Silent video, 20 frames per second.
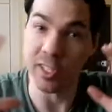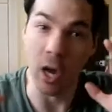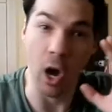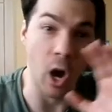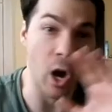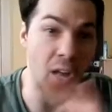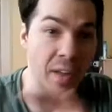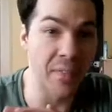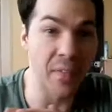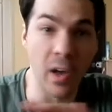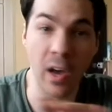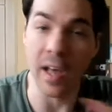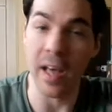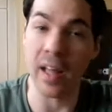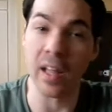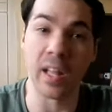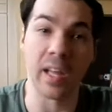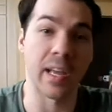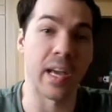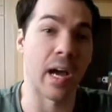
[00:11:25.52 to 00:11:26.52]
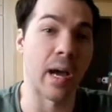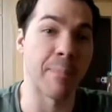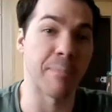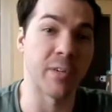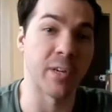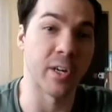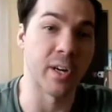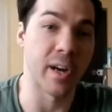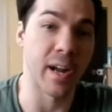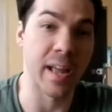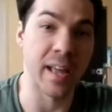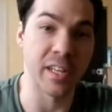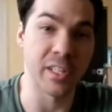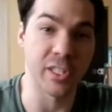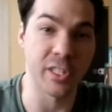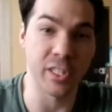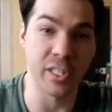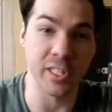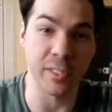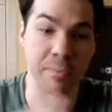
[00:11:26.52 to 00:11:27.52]
on the helicopter and
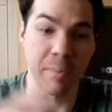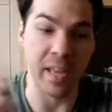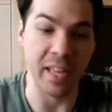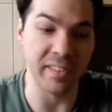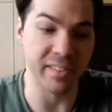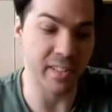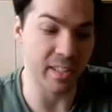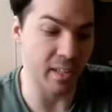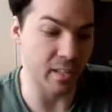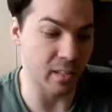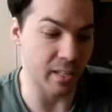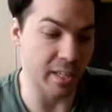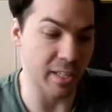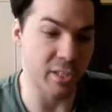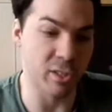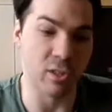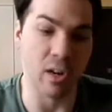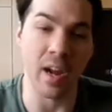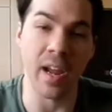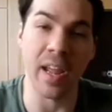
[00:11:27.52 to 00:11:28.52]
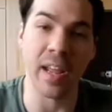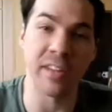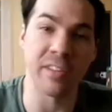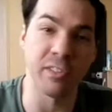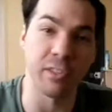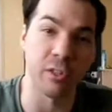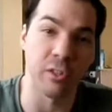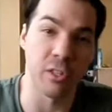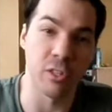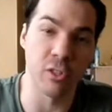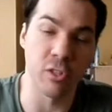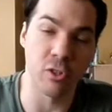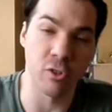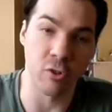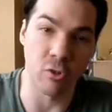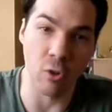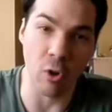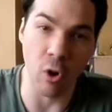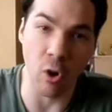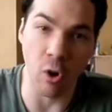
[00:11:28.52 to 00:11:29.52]
she's basically trying to
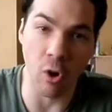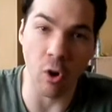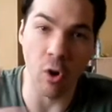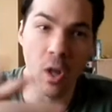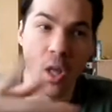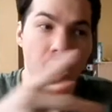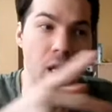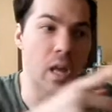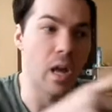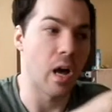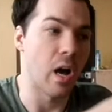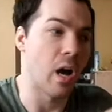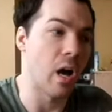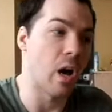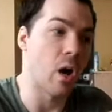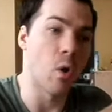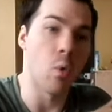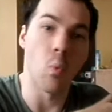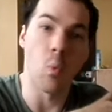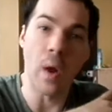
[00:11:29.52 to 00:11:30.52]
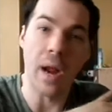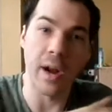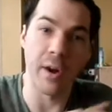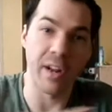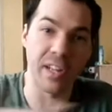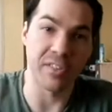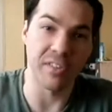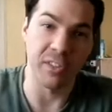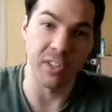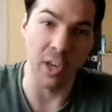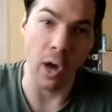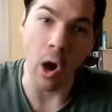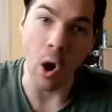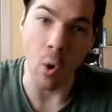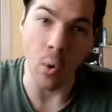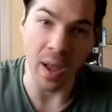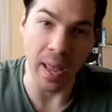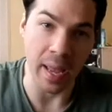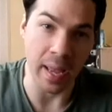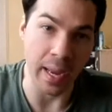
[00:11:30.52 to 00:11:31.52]
control where it's
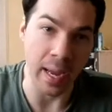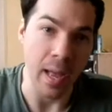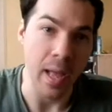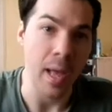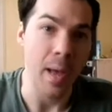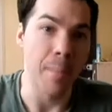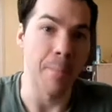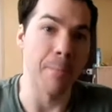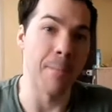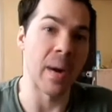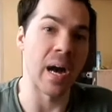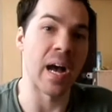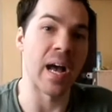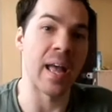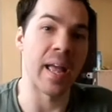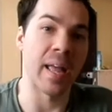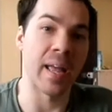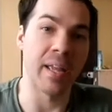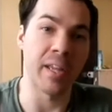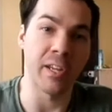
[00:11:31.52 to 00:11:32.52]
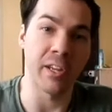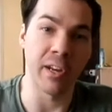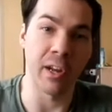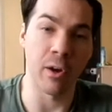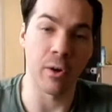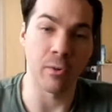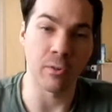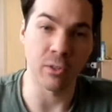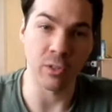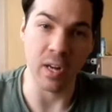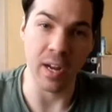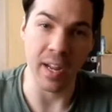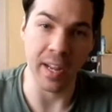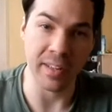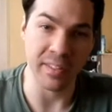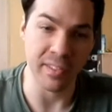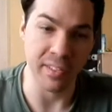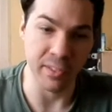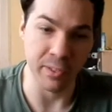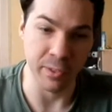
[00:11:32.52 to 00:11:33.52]
going by, you know,
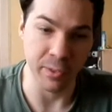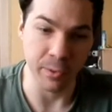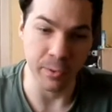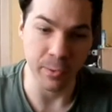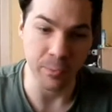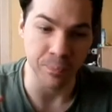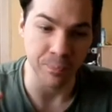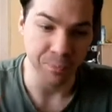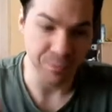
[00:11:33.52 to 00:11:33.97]
trying to,